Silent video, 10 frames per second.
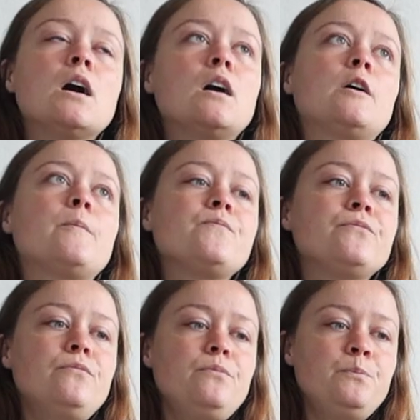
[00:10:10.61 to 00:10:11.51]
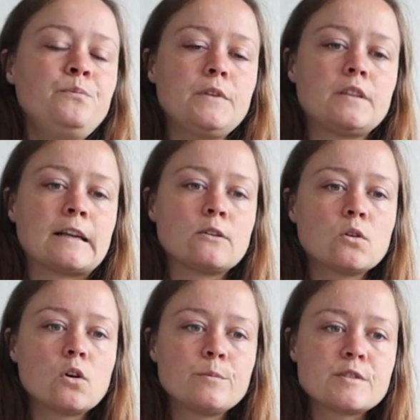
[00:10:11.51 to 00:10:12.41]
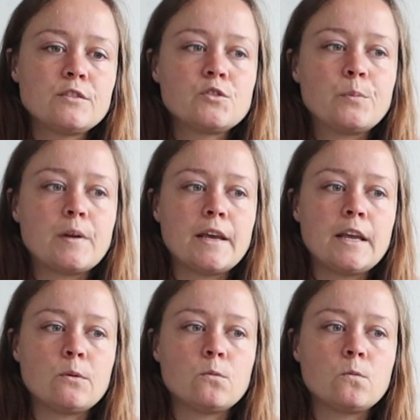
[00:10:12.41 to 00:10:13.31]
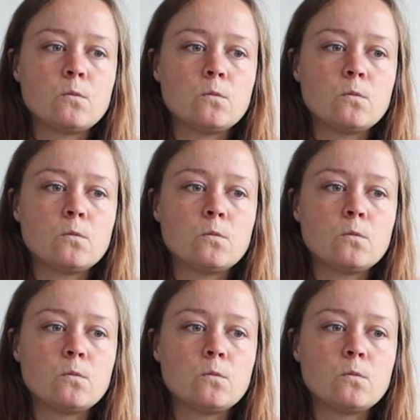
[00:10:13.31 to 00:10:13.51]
that all comes into play